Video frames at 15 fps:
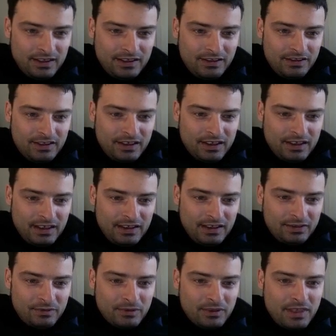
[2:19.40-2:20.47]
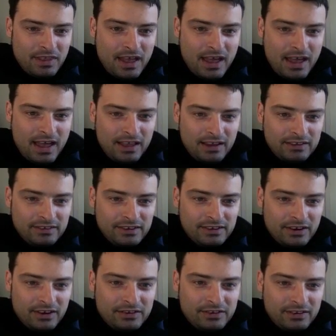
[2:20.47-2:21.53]
Okay, I don't want that. Let's
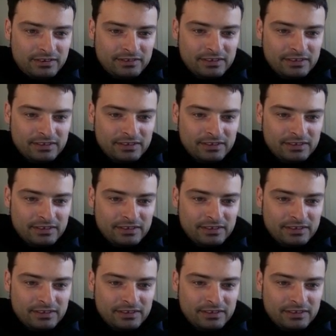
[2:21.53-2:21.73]
go to